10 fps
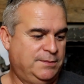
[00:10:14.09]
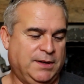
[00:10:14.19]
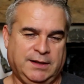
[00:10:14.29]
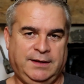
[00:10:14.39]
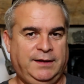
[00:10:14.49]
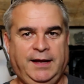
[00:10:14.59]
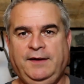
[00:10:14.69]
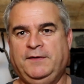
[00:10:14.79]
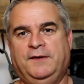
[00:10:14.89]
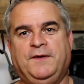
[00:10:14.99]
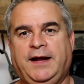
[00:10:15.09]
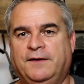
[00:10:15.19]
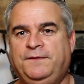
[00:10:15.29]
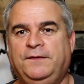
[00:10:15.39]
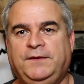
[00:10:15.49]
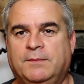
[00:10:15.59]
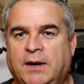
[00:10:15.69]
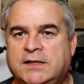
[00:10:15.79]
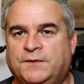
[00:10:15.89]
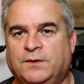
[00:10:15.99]
But even if I get 50
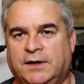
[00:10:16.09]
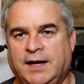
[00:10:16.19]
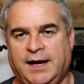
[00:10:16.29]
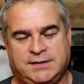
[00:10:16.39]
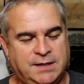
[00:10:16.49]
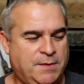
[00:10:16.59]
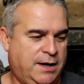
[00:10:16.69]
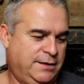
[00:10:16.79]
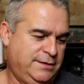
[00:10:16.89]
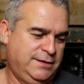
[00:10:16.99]
bucks for it, guys, come on.